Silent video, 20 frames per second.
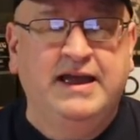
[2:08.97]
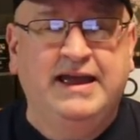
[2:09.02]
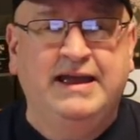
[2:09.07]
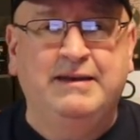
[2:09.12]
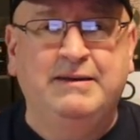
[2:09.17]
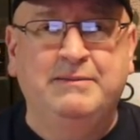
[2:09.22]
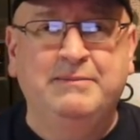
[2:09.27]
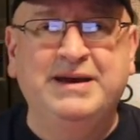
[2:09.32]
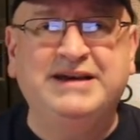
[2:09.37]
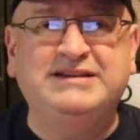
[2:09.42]

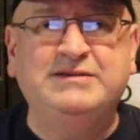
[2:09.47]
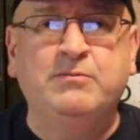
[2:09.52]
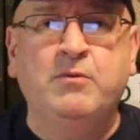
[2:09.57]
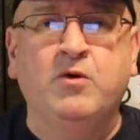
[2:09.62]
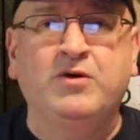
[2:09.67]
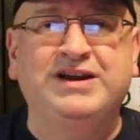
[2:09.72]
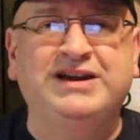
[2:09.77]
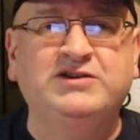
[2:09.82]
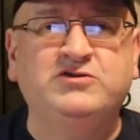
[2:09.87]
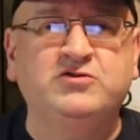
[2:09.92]
It makes it
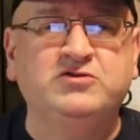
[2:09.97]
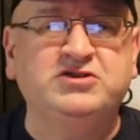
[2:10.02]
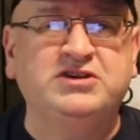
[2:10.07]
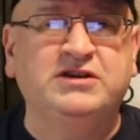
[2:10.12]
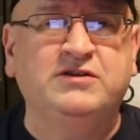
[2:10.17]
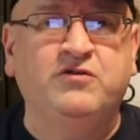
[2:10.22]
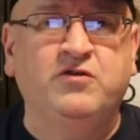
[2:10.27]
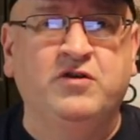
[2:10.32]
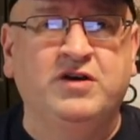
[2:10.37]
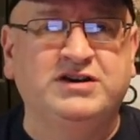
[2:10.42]
more
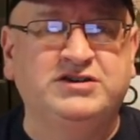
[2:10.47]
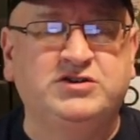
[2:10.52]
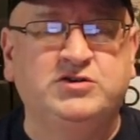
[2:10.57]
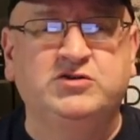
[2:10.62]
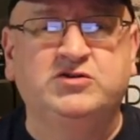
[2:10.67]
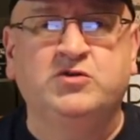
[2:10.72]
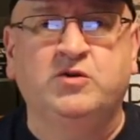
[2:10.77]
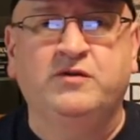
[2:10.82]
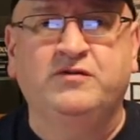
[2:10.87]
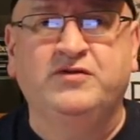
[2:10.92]
interesting for us
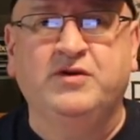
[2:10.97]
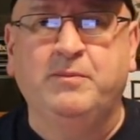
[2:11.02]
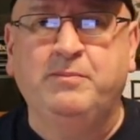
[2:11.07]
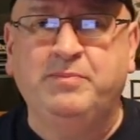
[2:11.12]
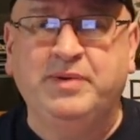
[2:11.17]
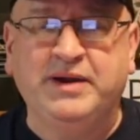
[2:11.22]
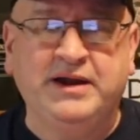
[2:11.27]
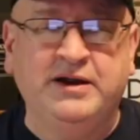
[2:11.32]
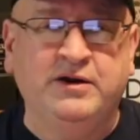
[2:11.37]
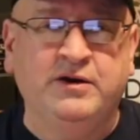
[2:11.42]
to sort of
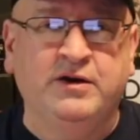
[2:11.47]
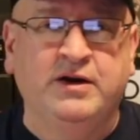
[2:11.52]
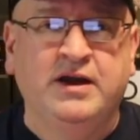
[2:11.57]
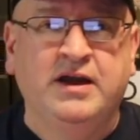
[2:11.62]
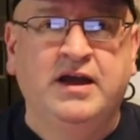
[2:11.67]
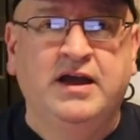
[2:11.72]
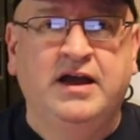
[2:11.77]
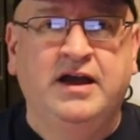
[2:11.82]
compare